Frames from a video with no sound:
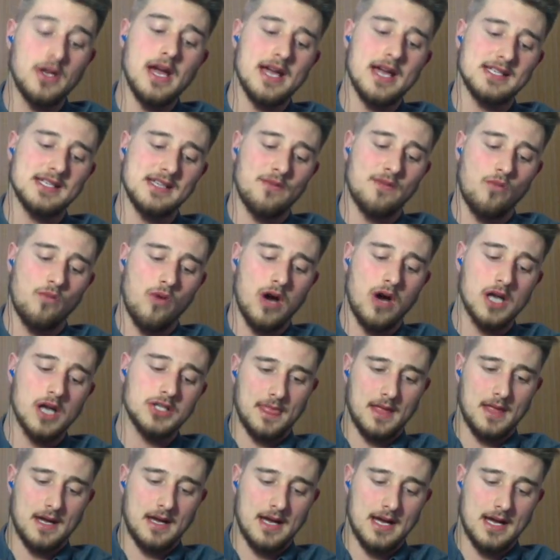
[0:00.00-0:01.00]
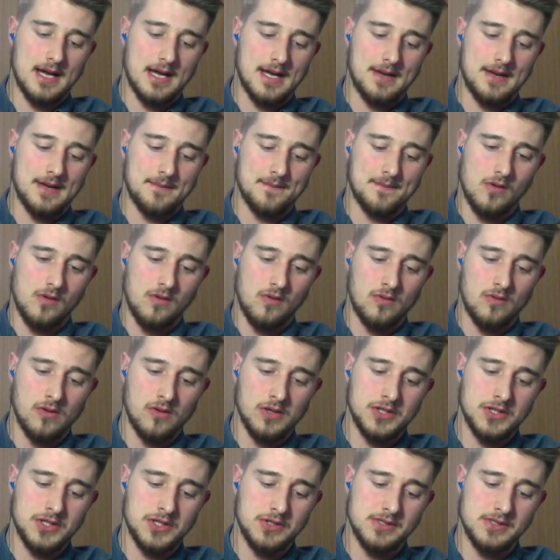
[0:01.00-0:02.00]
have watched
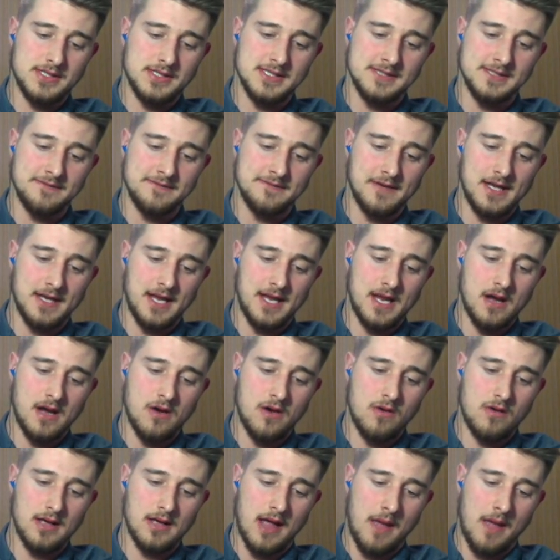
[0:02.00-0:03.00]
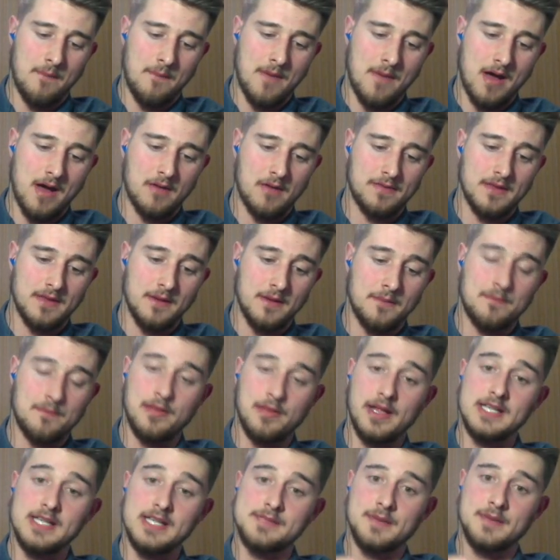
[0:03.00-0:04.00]
Orange Juice's video about the
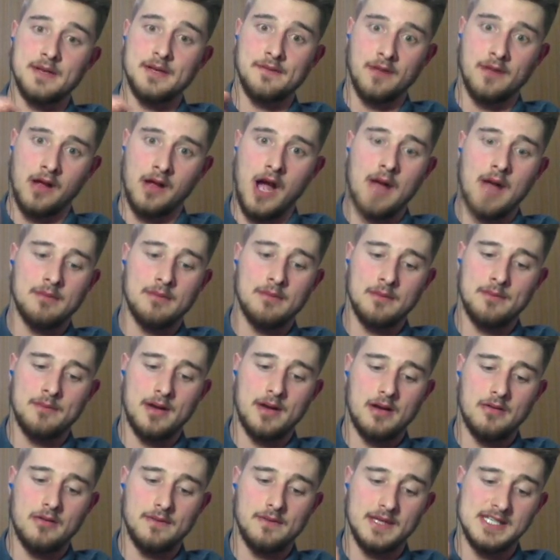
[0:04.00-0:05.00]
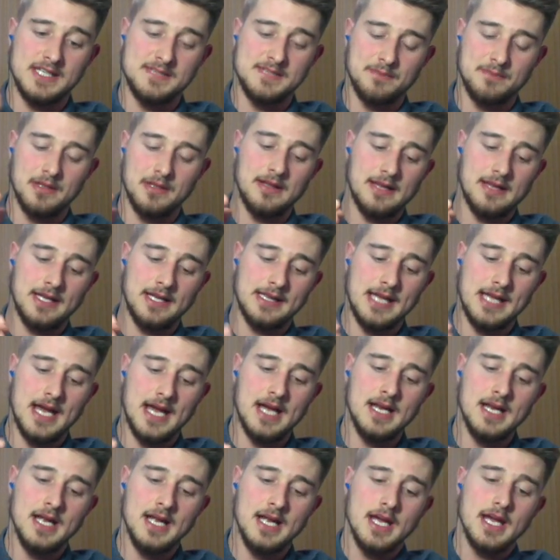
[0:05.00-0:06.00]
placement of a Goblin Barrel and they split like
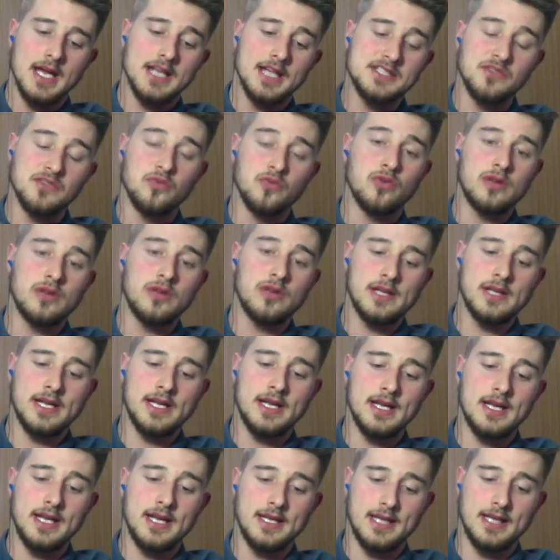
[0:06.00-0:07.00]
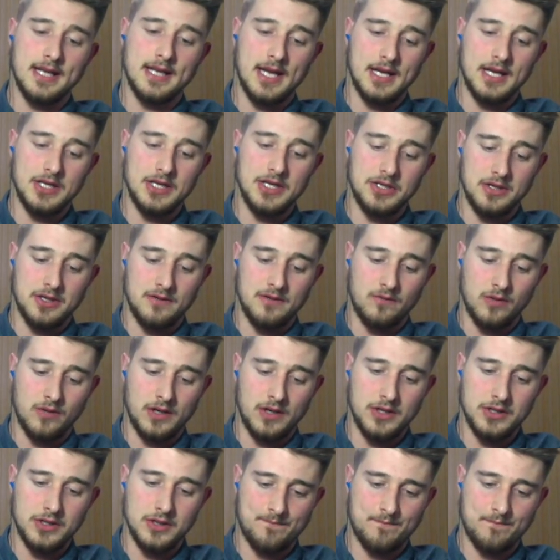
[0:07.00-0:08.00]
that, it's a really good indication of where you
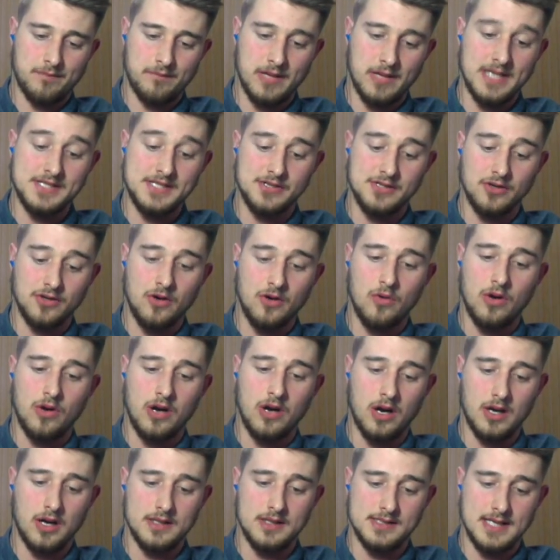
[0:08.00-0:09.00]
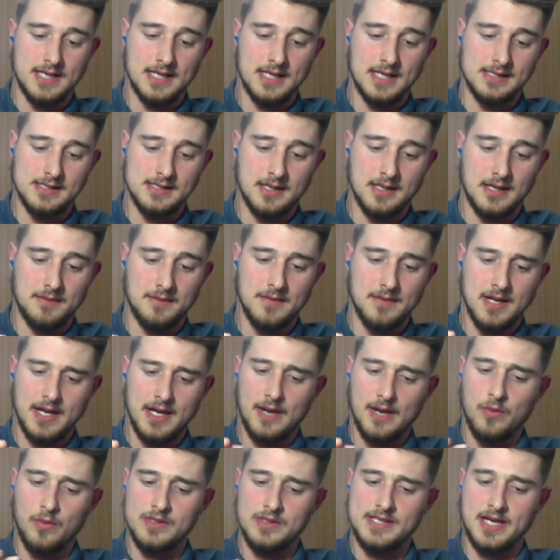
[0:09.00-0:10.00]
should place your own cards next time. And
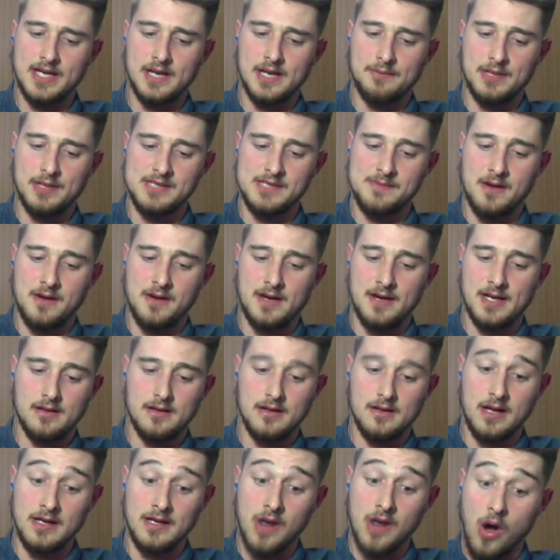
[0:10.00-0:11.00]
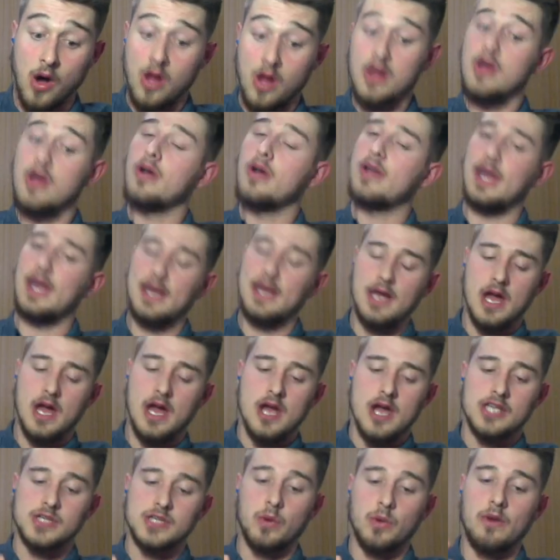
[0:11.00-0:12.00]
what's he gonna place behind it? Okay,
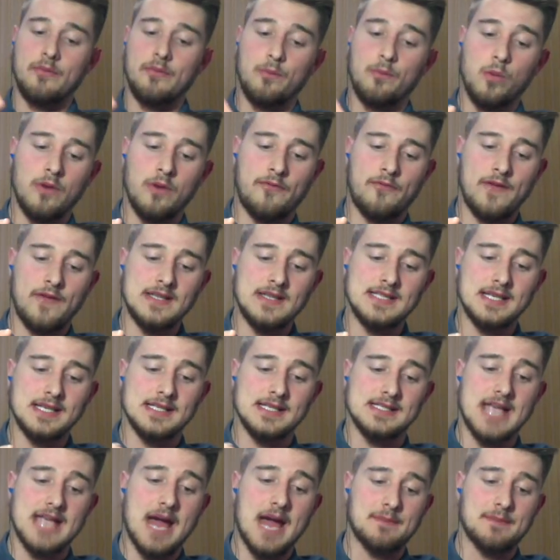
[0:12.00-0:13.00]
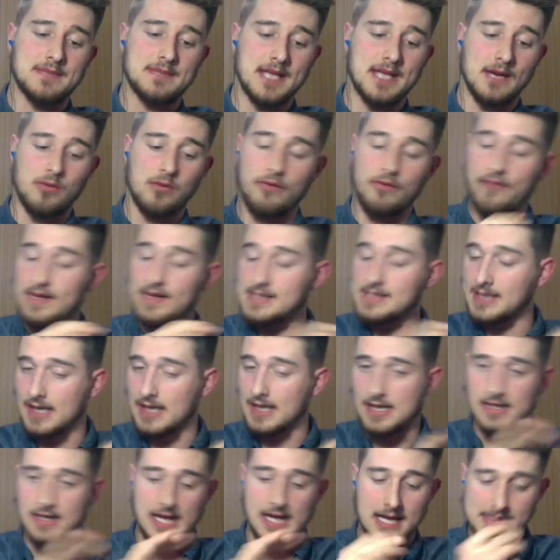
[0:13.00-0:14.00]
so we're facing a Zap deck. We're facing a
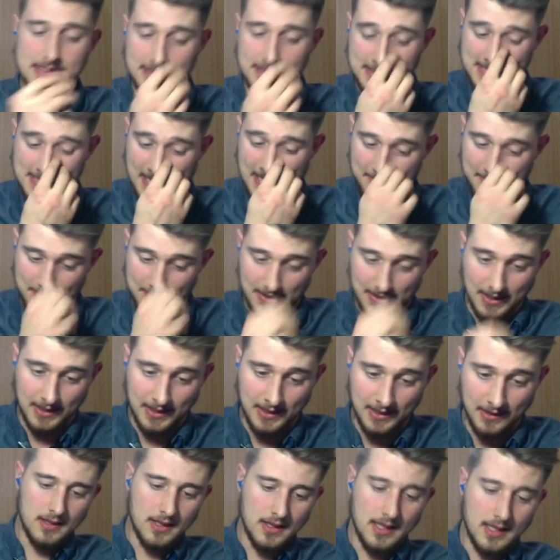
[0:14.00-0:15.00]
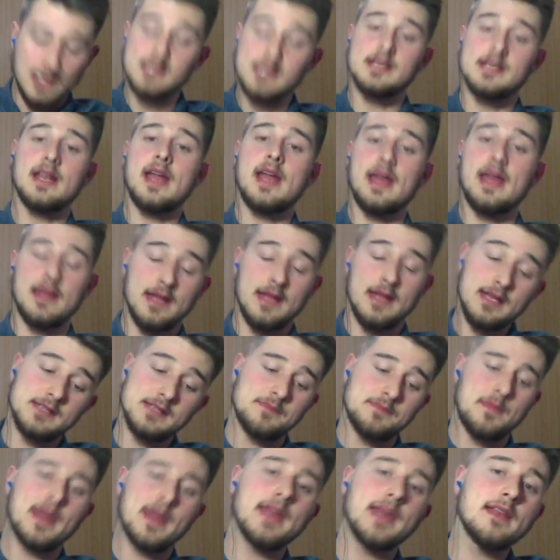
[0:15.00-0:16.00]
classic Zap deck here. His
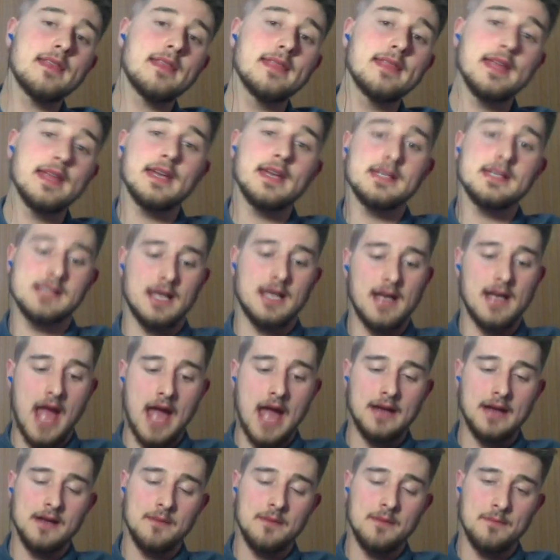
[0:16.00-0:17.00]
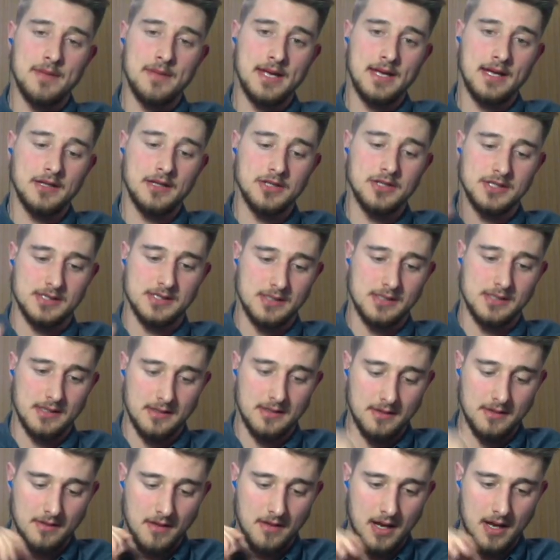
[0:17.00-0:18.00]
main thing is gonna end up being just
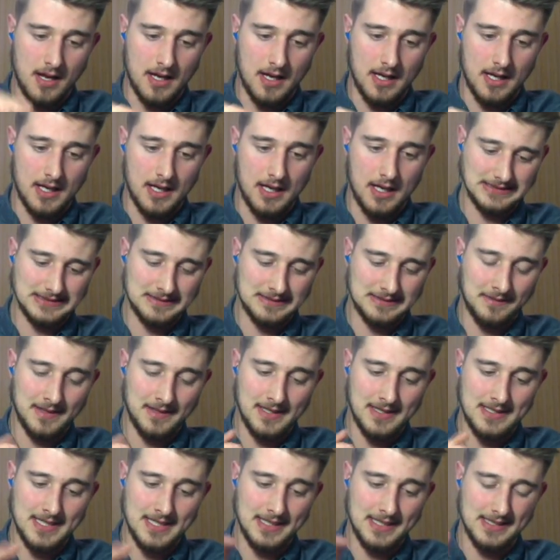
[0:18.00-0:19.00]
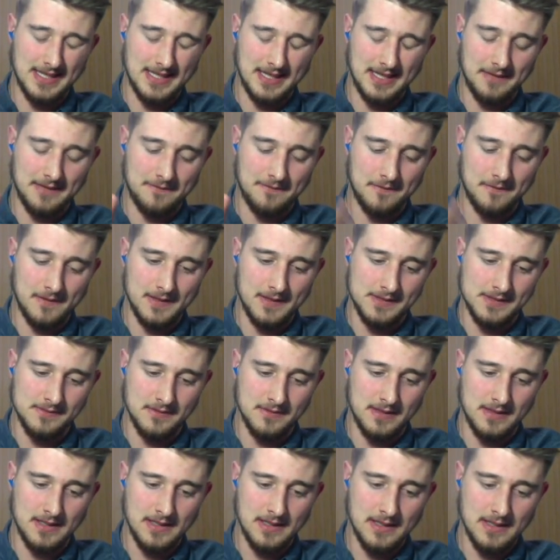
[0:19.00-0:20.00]
I'm gonna take the hit for this
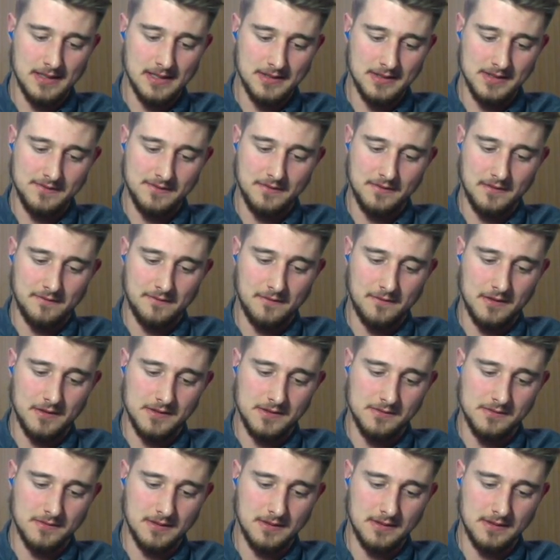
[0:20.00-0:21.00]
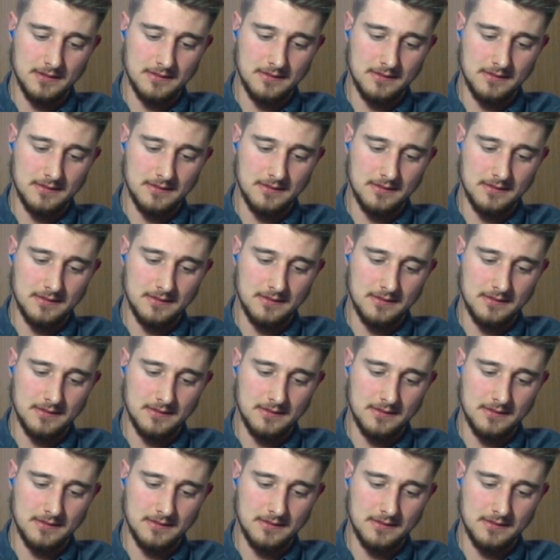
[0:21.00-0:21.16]
one, just for the first one.